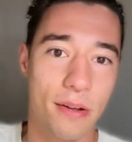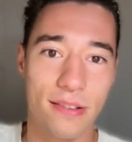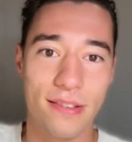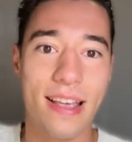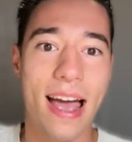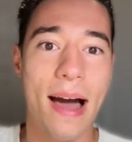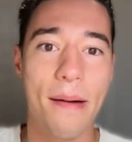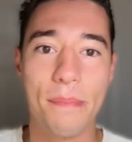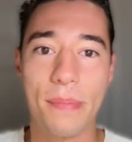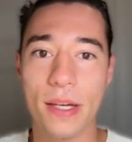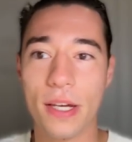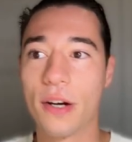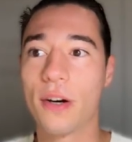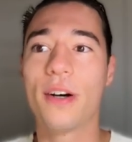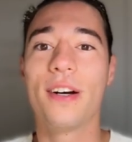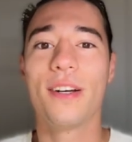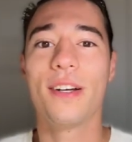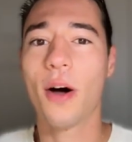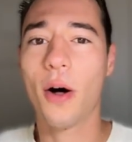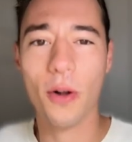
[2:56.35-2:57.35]
Zapier
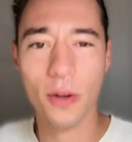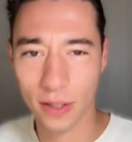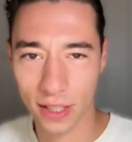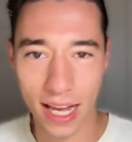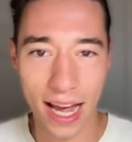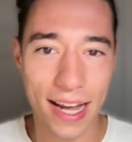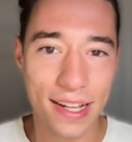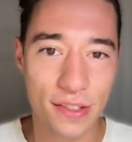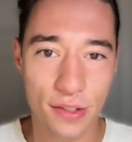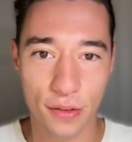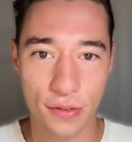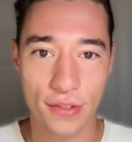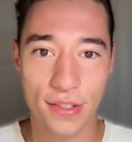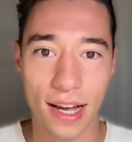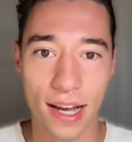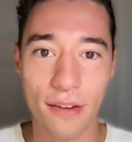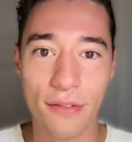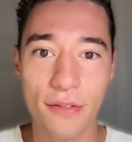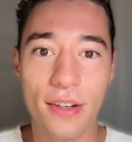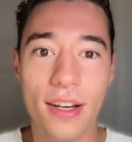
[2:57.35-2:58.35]
and all kinds of
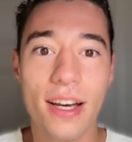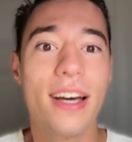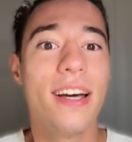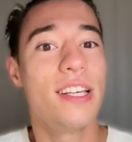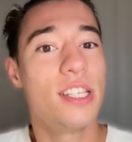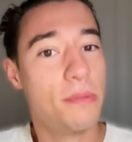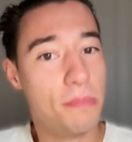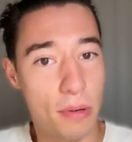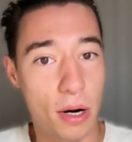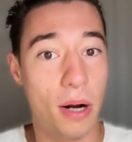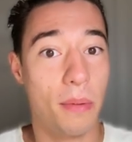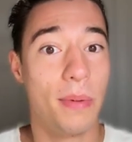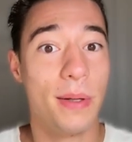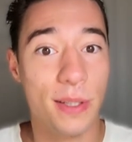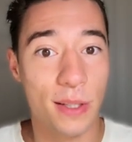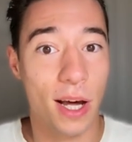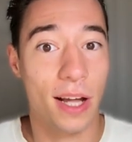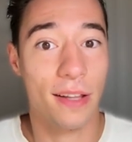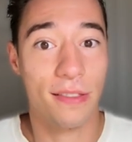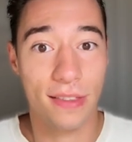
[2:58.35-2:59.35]
stuff is probably
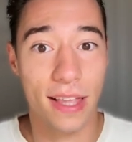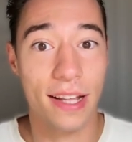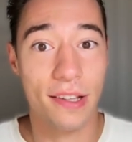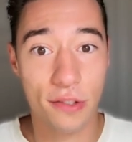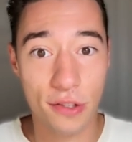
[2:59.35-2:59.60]
not that